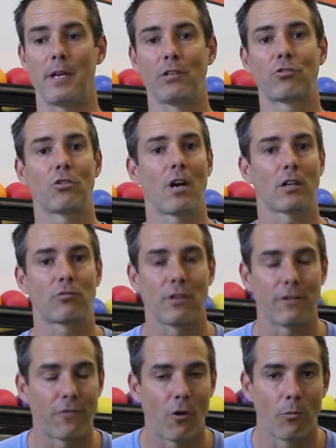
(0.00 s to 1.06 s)
introductory
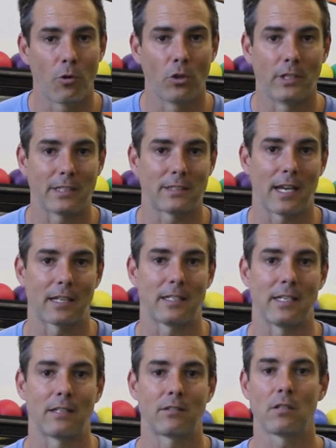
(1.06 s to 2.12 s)
foam rolling
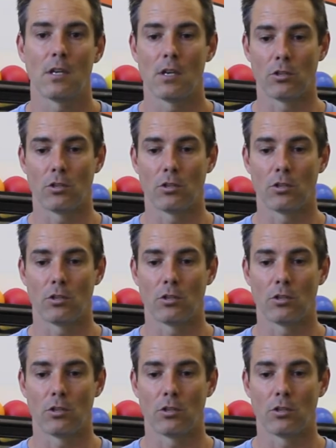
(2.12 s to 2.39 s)
techniques?